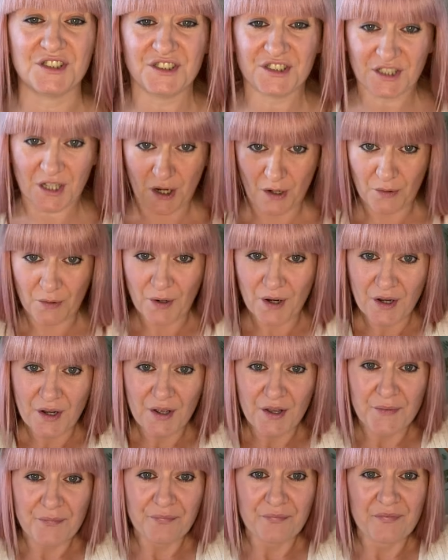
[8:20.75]
So
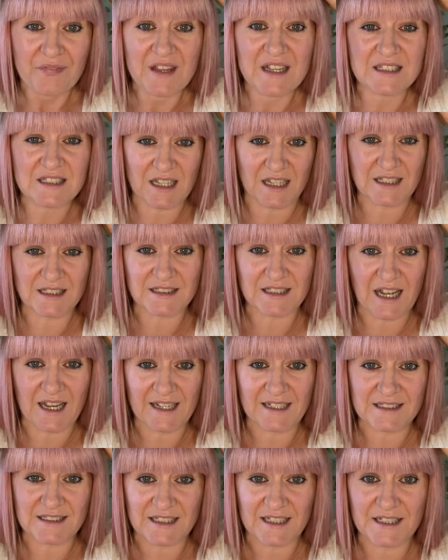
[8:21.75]
this
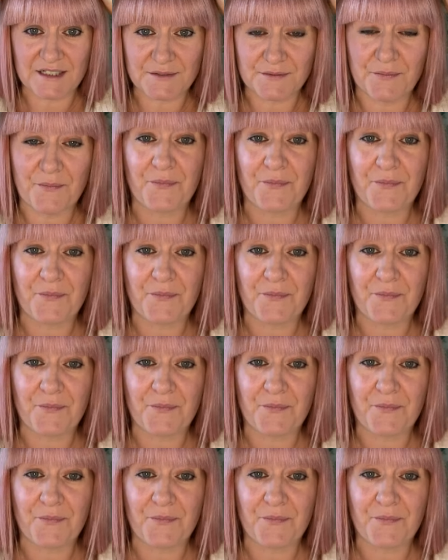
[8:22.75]
anxiety,